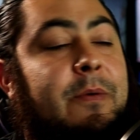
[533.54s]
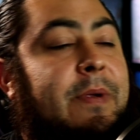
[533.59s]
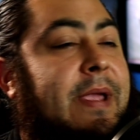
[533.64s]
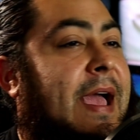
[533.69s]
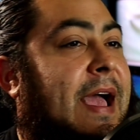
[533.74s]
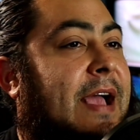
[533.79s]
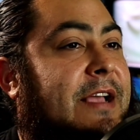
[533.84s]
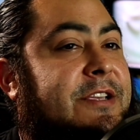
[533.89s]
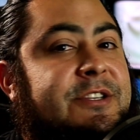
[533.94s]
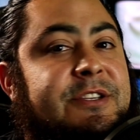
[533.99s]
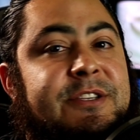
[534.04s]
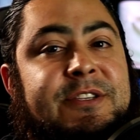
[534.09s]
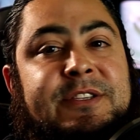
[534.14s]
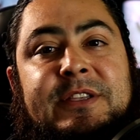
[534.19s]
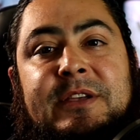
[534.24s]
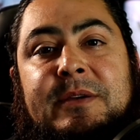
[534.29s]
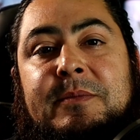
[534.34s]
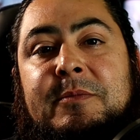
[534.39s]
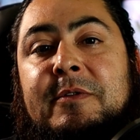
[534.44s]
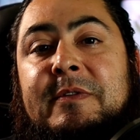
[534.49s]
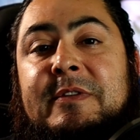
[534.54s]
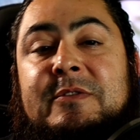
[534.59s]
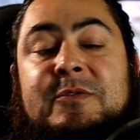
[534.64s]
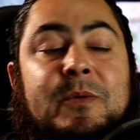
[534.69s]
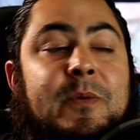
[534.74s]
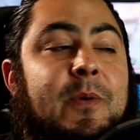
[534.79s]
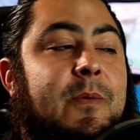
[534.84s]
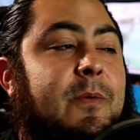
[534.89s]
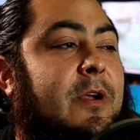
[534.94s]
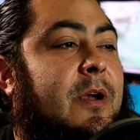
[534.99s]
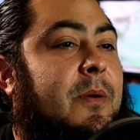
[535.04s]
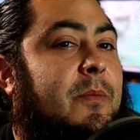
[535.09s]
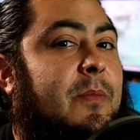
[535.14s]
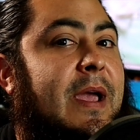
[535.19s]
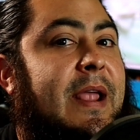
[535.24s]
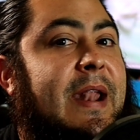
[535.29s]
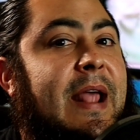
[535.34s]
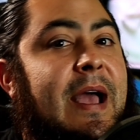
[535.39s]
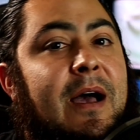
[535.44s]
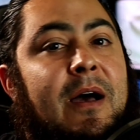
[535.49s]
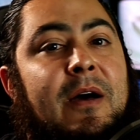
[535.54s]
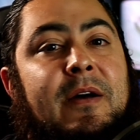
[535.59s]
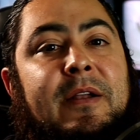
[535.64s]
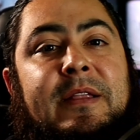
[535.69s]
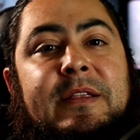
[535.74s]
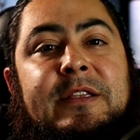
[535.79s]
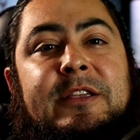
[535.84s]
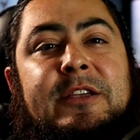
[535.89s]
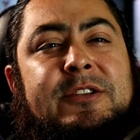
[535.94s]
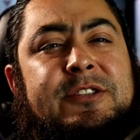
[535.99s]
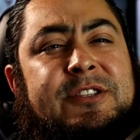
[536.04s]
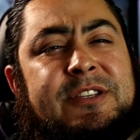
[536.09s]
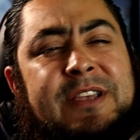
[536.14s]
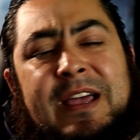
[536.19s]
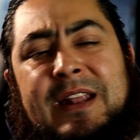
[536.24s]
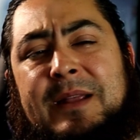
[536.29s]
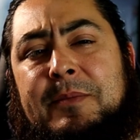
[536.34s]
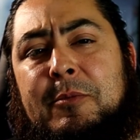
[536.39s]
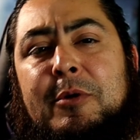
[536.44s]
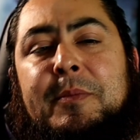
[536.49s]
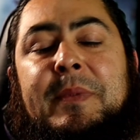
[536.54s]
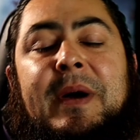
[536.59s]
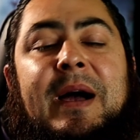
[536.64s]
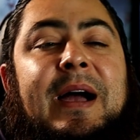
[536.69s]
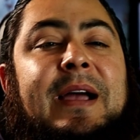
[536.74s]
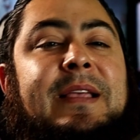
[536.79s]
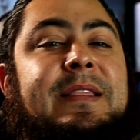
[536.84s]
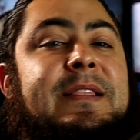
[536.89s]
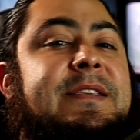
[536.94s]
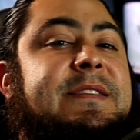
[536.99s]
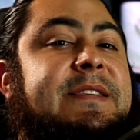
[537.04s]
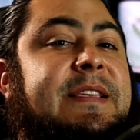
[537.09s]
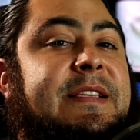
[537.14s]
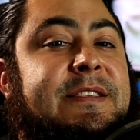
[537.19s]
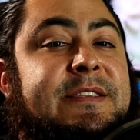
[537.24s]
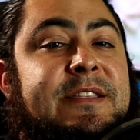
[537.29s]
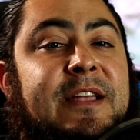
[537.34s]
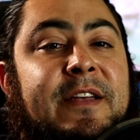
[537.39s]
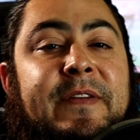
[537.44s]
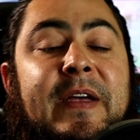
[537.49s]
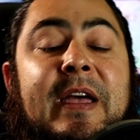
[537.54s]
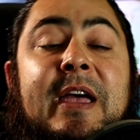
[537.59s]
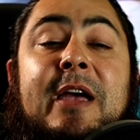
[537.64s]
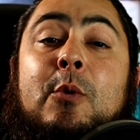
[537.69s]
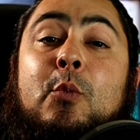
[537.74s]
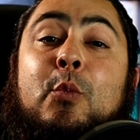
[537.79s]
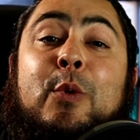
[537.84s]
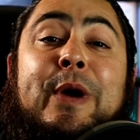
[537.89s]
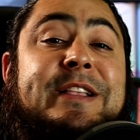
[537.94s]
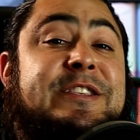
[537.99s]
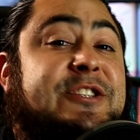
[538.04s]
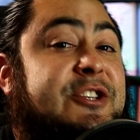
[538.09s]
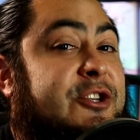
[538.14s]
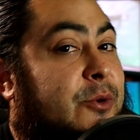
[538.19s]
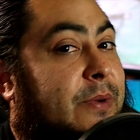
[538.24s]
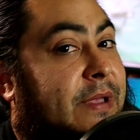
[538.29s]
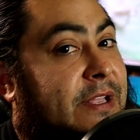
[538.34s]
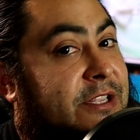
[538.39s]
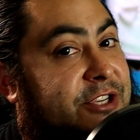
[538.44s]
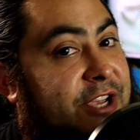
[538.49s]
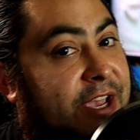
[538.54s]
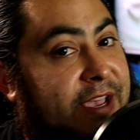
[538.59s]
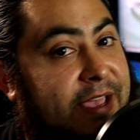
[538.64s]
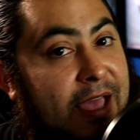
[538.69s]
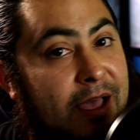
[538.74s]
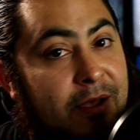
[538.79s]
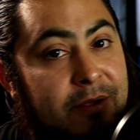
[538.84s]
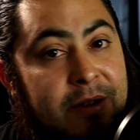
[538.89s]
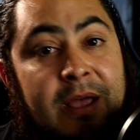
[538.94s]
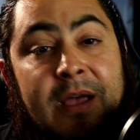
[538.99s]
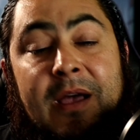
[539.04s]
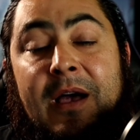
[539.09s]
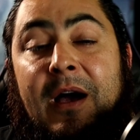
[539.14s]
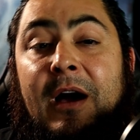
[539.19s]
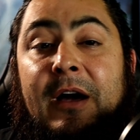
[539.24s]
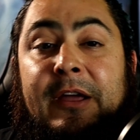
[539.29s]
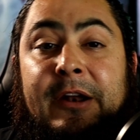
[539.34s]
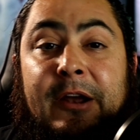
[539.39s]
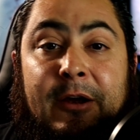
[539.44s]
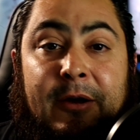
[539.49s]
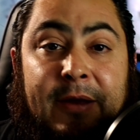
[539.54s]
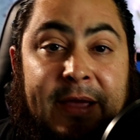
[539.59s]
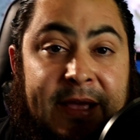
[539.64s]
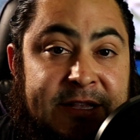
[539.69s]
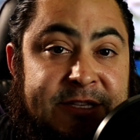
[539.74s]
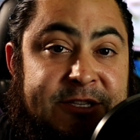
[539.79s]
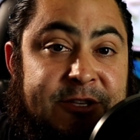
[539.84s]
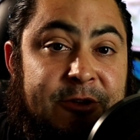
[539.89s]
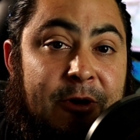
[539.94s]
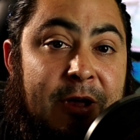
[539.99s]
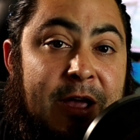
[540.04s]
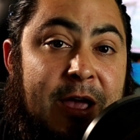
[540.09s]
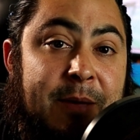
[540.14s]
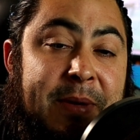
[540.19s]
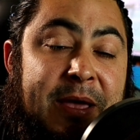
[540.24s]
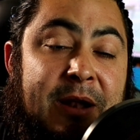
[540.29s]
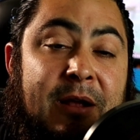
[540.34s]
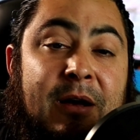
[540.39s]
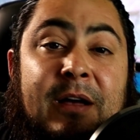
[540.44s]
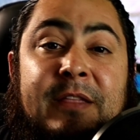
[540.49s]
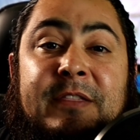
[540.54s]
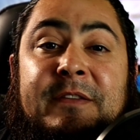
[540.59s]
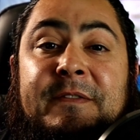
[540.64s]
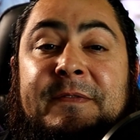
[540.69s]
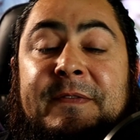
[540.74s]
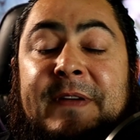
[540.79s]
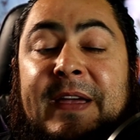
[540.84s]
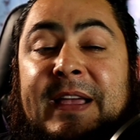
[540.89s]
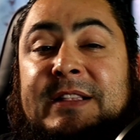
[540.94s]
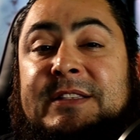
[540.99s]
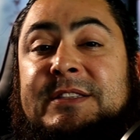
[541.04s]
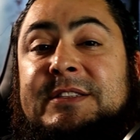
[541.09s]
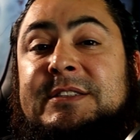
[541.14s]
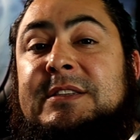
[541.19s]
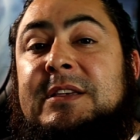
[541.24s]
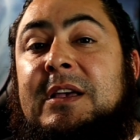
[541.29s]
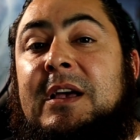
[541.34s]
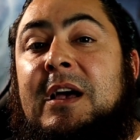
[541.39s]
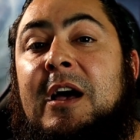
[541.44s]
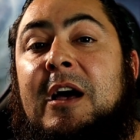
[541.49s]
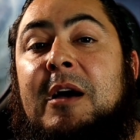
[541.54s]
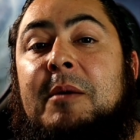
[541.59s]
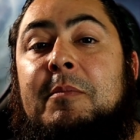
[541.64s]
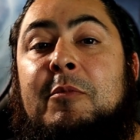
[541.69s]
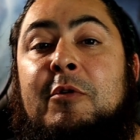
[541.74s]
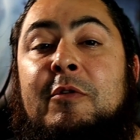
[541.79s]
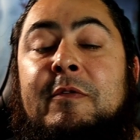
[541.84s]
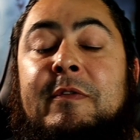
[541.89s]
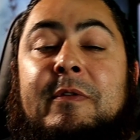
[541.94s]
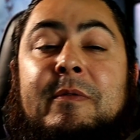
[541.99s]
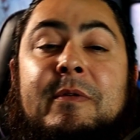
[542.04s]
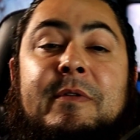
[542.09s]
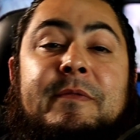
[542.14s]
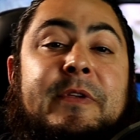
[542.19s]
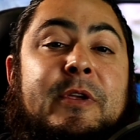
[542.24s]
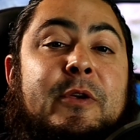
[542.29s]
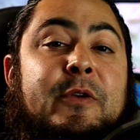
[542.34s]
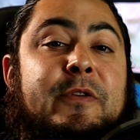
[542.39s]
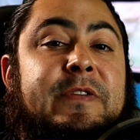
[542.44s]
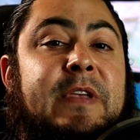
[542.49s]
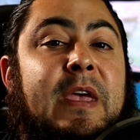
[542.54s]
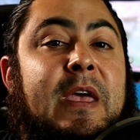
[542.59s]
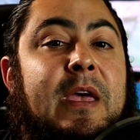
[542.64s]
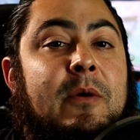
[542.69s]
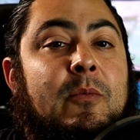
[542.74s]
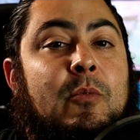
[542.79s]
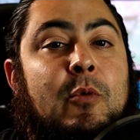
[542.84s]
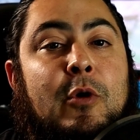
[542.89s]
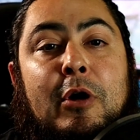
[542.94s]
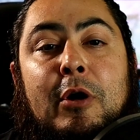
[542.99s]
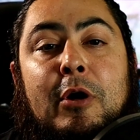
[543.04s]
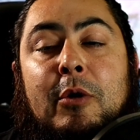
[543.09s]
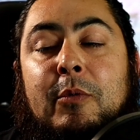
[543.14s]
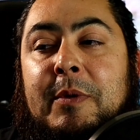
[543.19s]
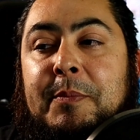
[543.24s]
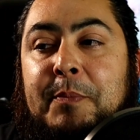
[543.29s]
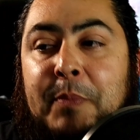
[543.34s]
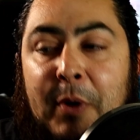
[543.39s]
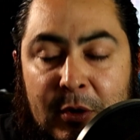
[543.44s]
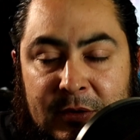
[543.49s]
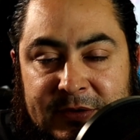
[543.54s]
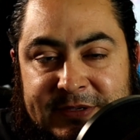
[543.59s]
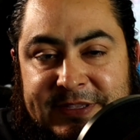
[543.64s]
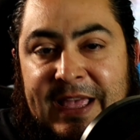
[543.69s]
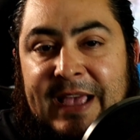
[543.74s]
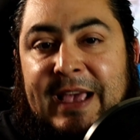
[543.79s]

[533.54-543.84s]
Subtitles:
reactions to movies when we come right out, and just kind of more behind the scenes stuff, which you can check out on our Instagram at On the Fence Movie Reviews, where we post